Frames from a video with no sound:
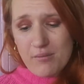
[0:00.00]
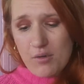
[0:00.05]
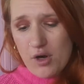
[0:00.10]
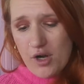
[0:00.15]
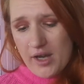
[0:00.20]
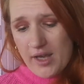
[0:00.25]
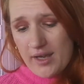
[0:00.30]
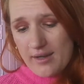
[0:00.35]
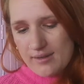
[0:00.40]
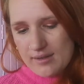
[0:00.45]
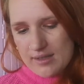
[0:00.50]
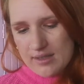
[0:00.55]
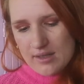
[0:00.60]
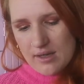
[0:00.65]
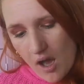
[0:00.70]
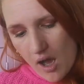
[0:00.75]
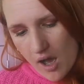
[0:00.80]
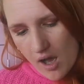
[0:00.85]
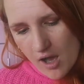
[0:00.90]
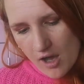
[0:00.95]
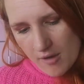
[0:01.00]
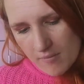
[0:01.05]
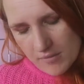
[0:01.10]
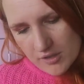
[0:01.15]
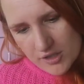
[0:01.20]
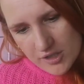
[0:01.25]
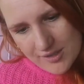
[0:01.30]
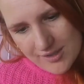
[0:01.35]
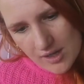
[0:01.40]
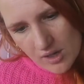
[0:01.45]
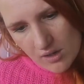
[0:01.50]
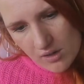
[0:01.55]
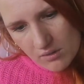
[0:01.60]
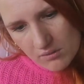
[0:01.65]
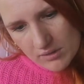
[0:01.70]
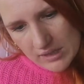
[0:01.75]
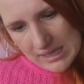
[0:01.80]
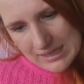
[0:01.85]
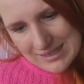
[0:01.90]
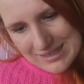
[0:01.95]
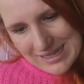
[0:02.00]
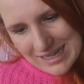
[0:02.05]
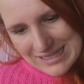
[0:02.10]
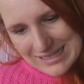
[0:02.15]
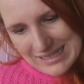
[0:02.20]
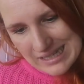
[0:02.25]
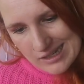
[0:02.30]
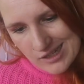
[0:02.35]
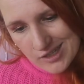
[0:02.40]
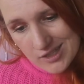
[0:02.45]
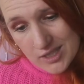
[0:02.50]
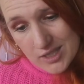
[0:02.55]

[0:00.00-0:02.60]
mornings. So it says that